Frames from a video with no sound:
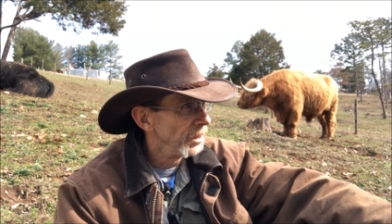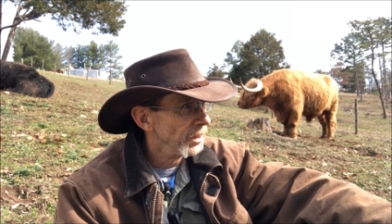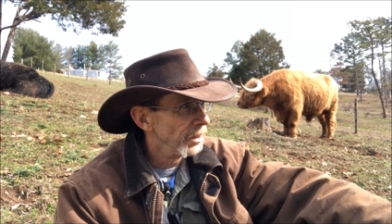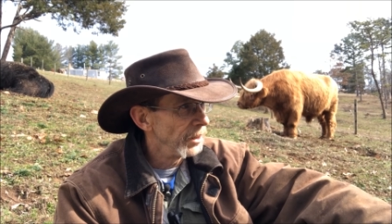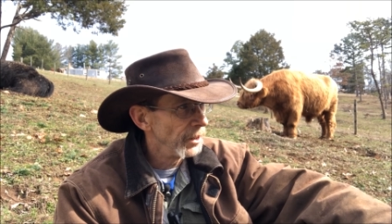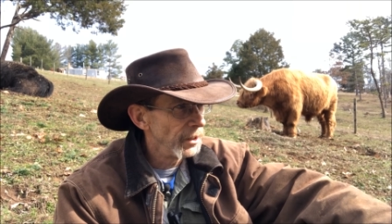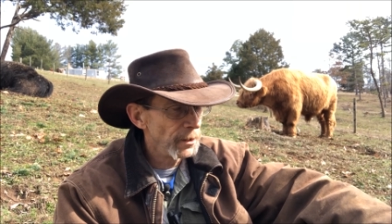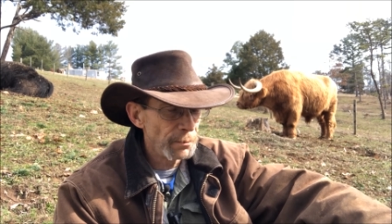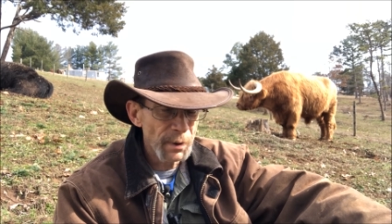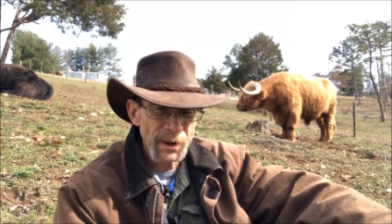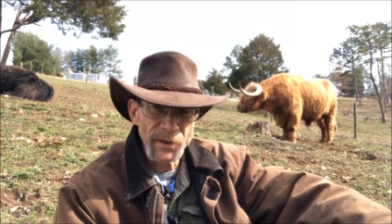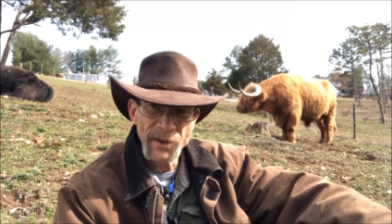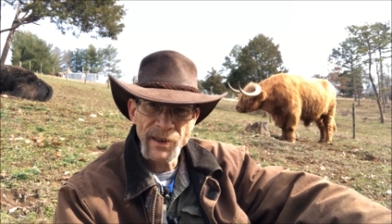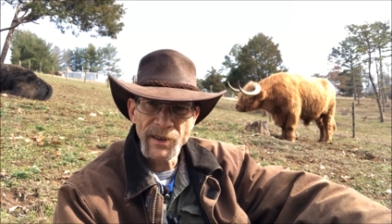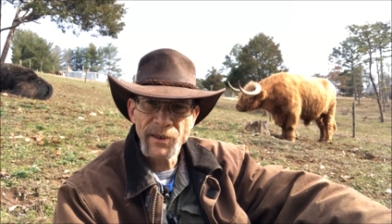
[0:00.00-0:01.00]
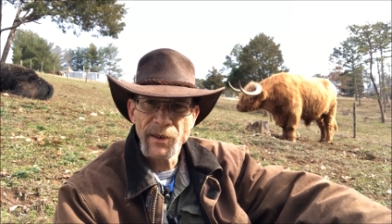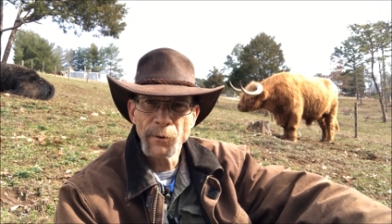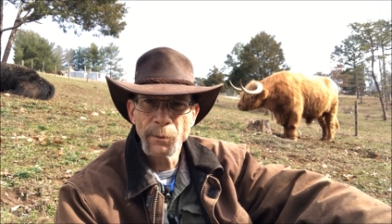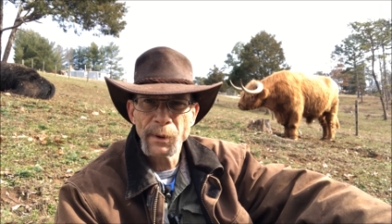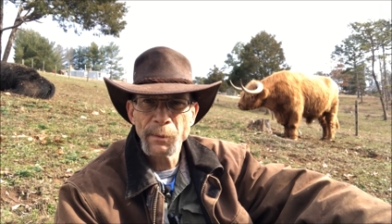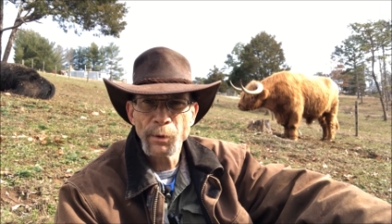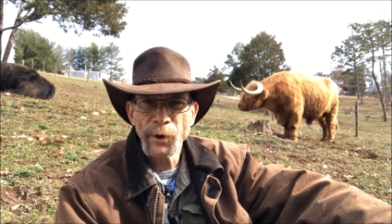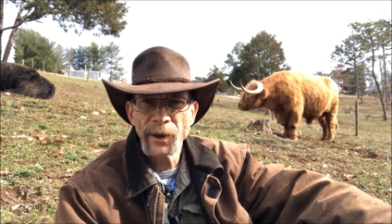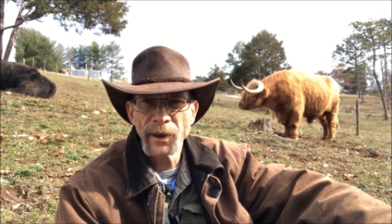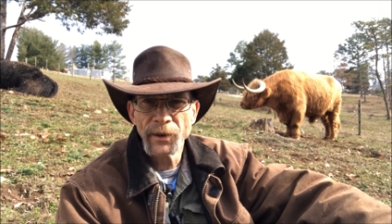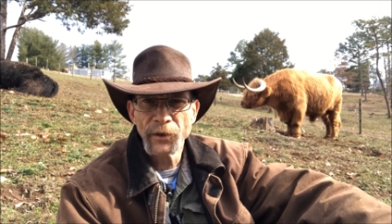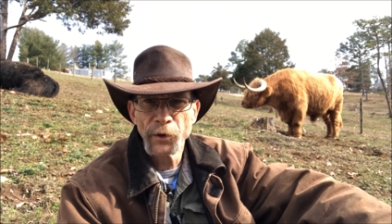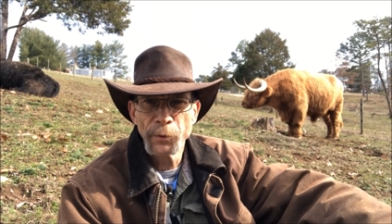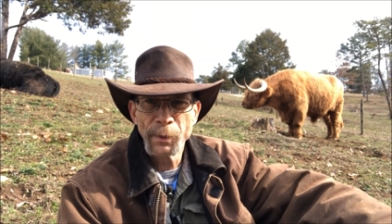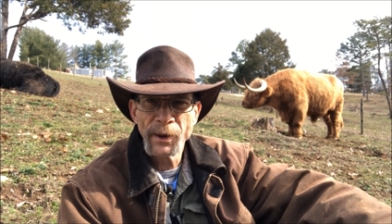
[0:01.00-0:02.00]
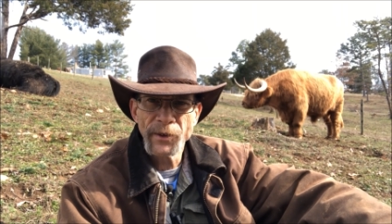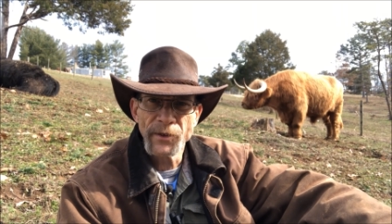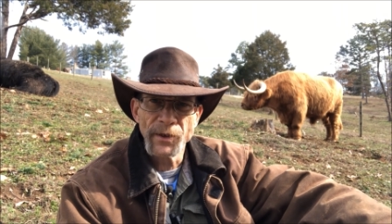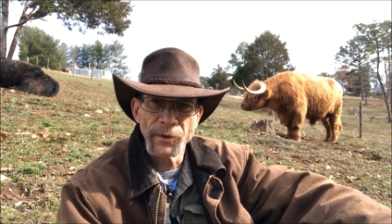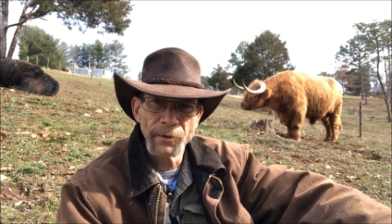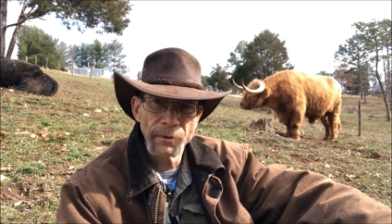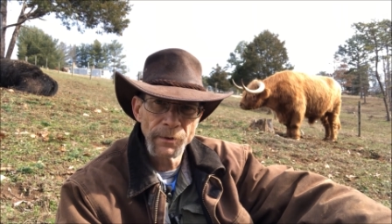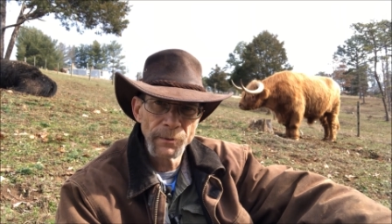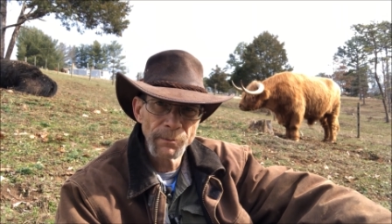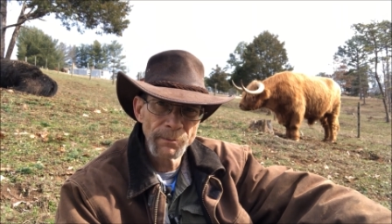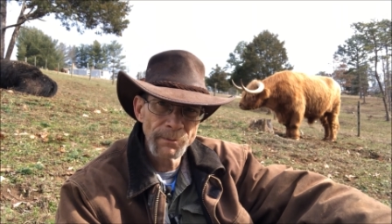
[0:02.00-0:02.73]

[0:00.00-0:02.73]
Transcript: because that's going to be pretty expensive.